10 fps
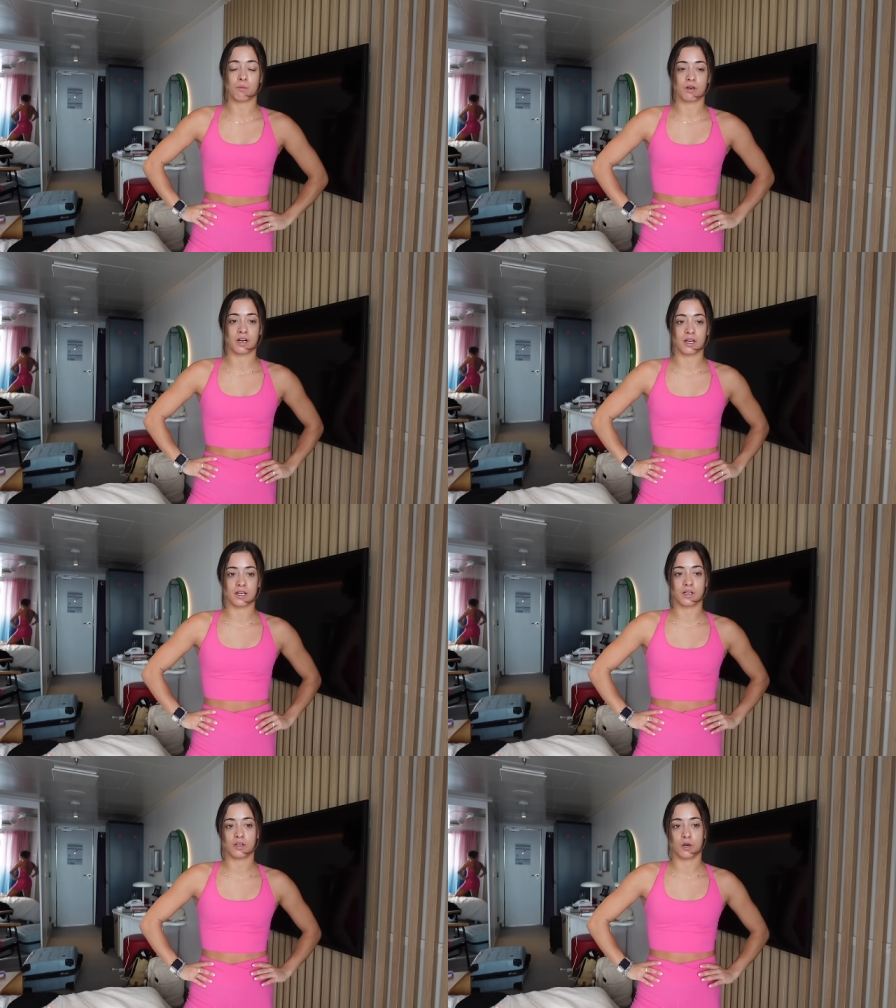We're
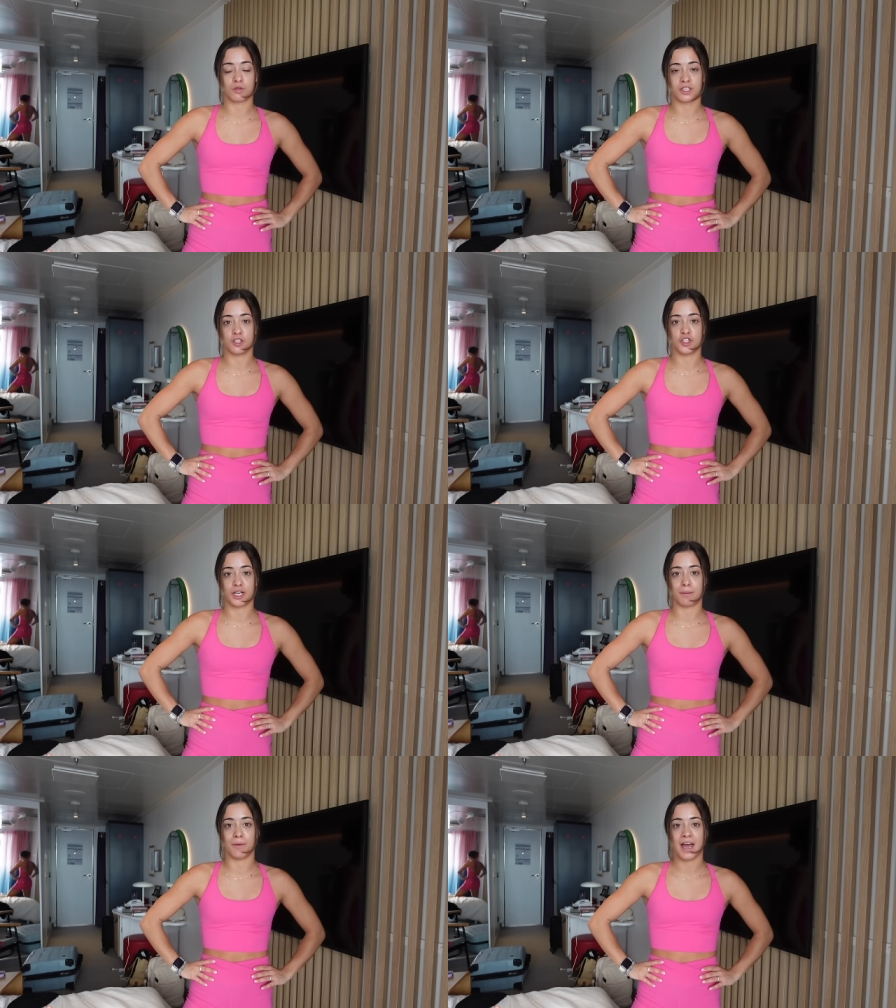gonna go to the
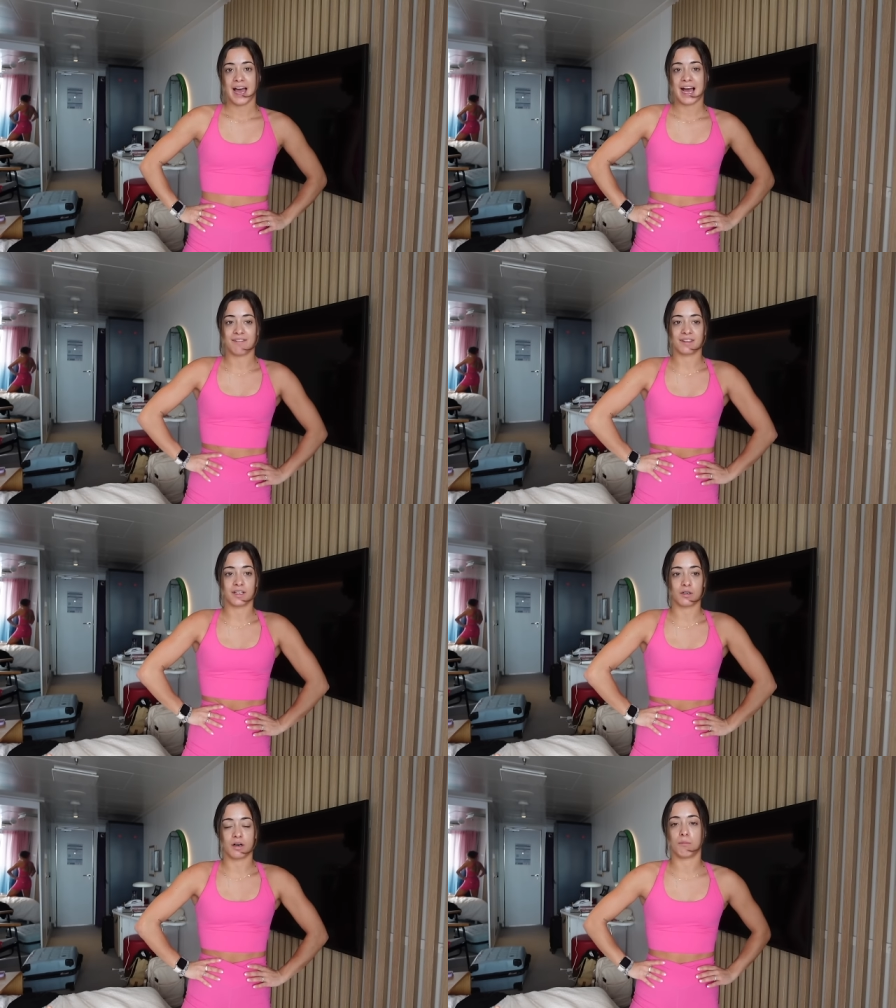gym, have a
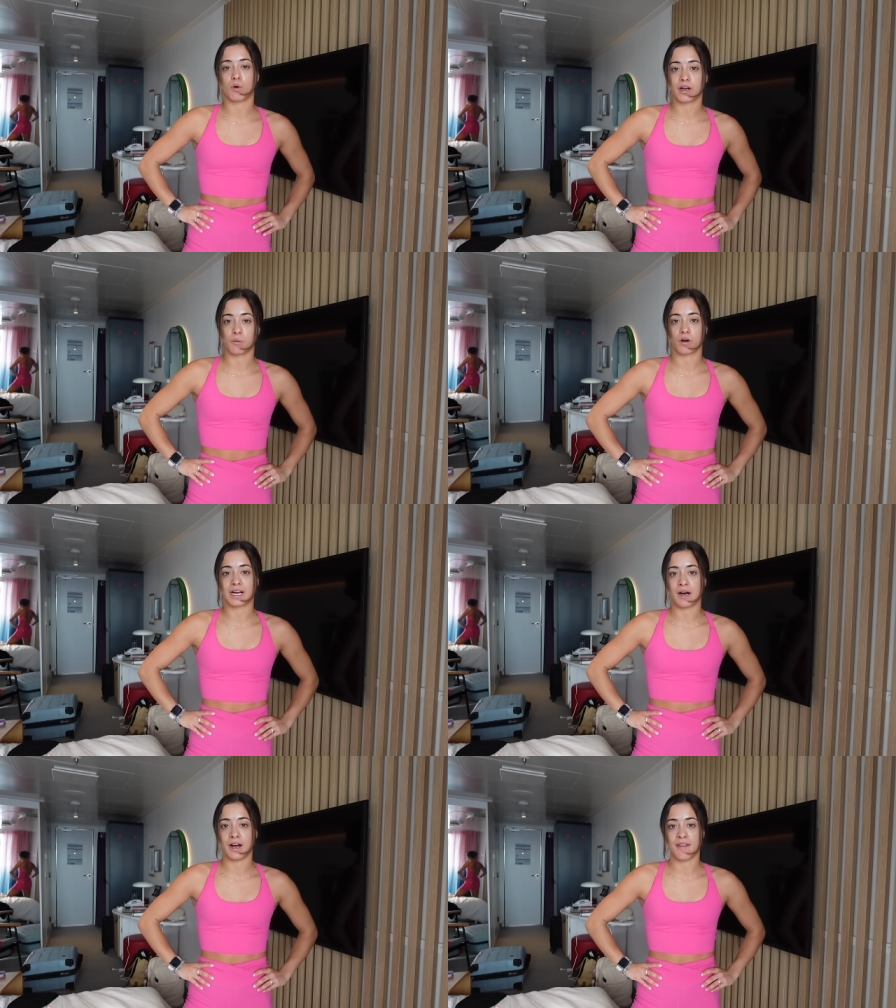little morning
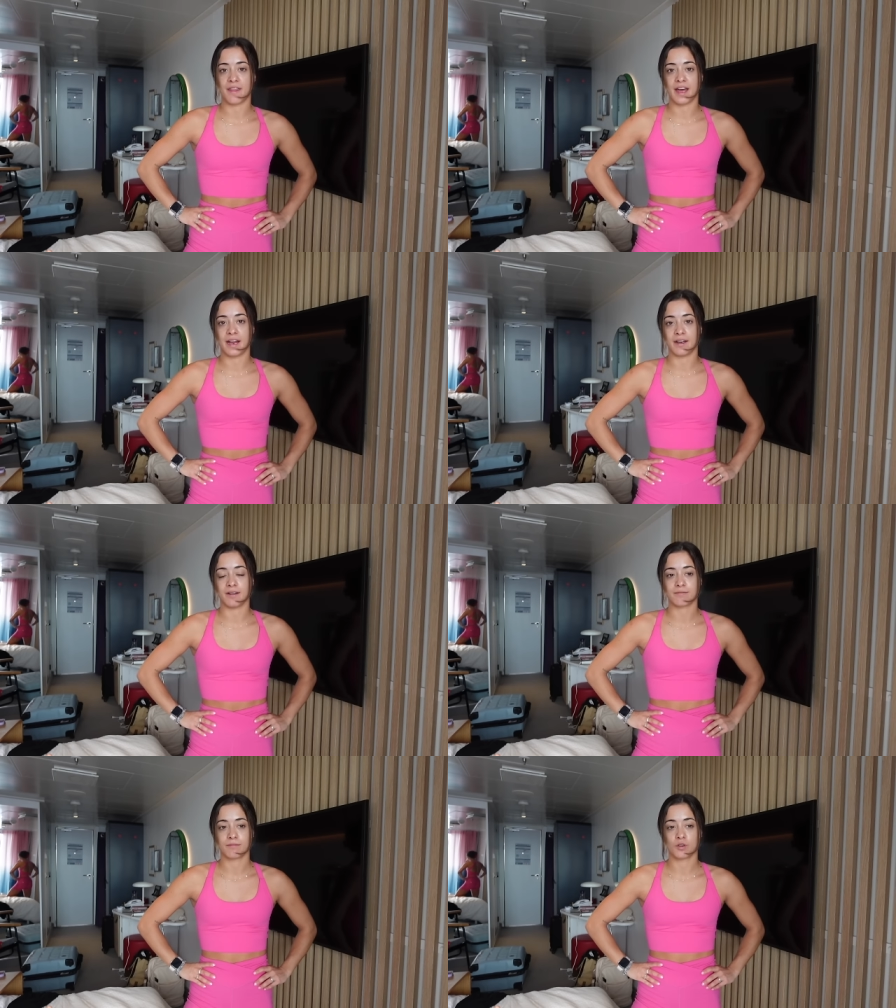workout, and then
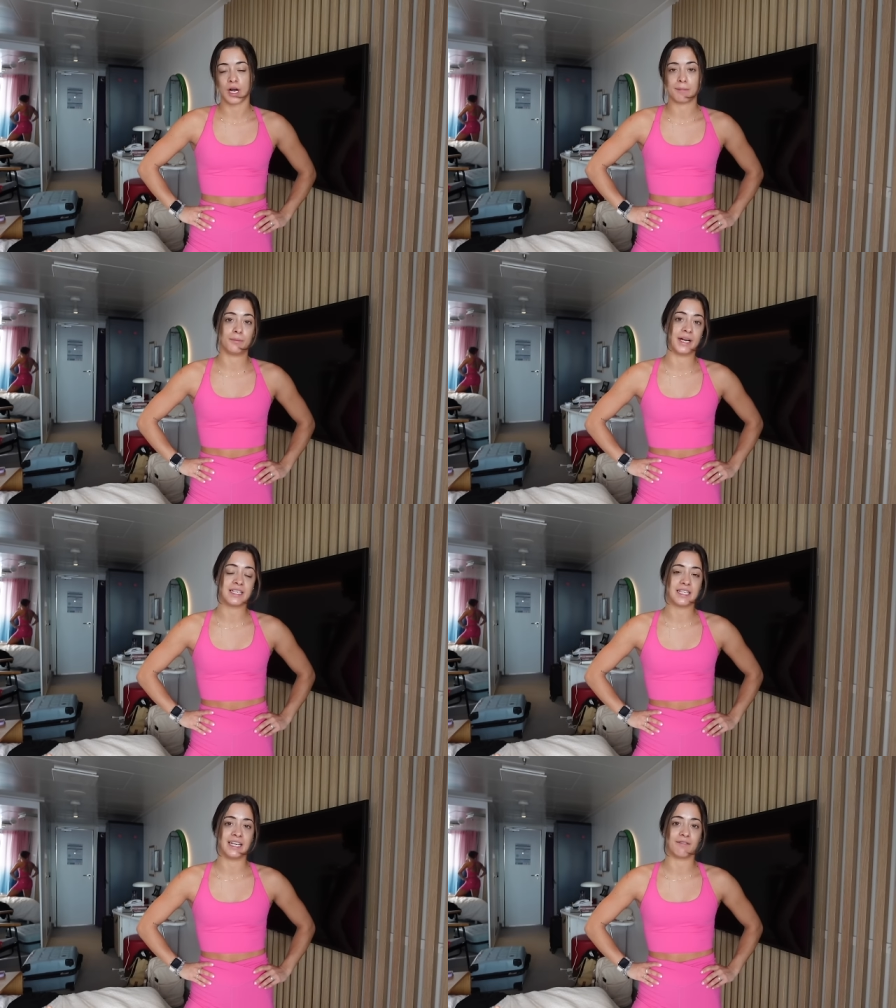grab a bite
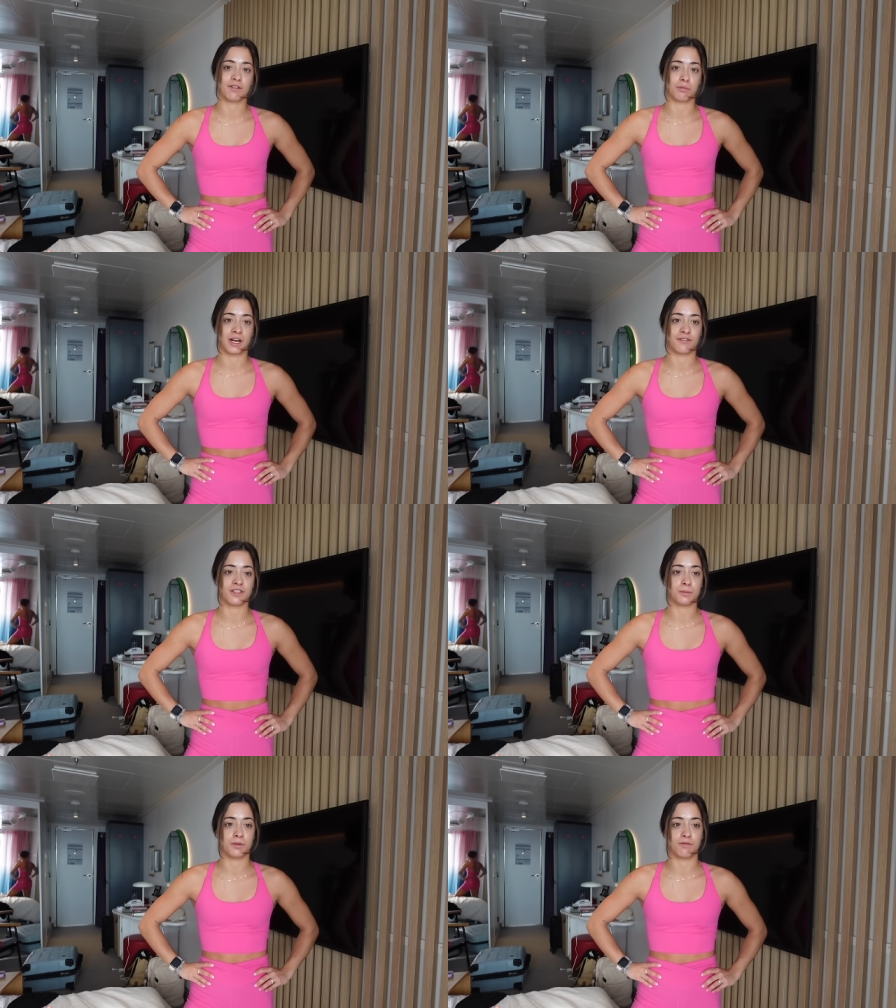to eat for
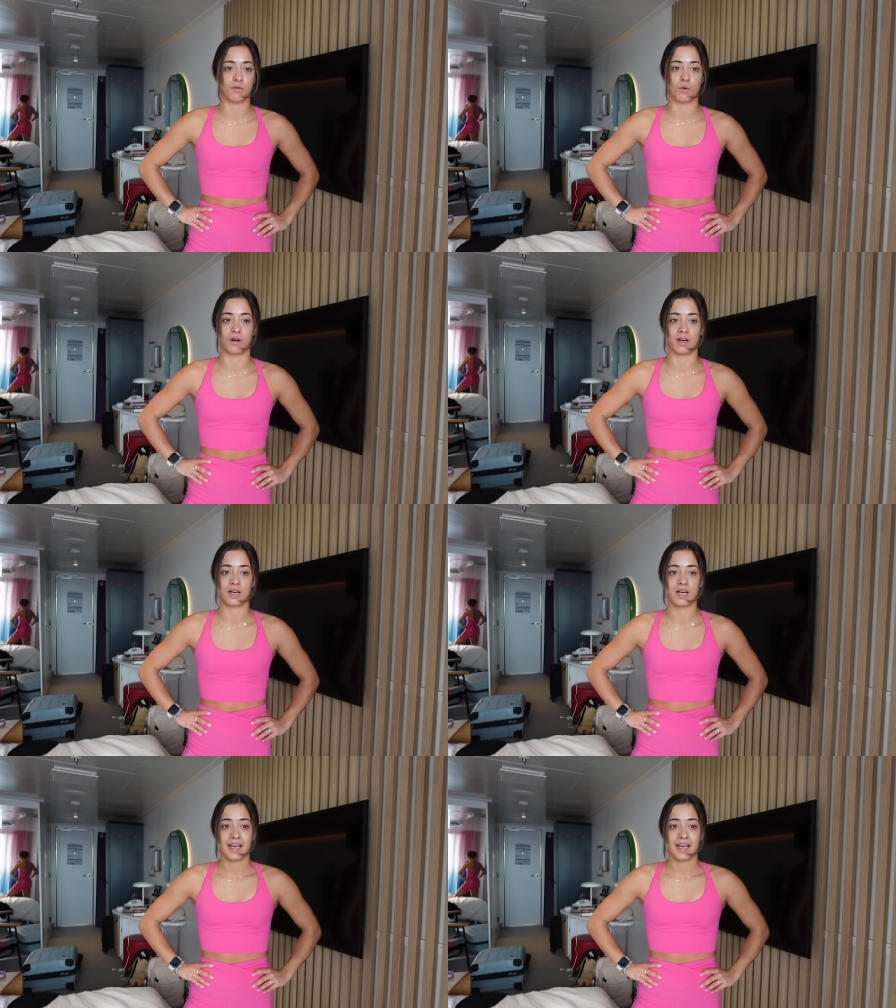breakfast before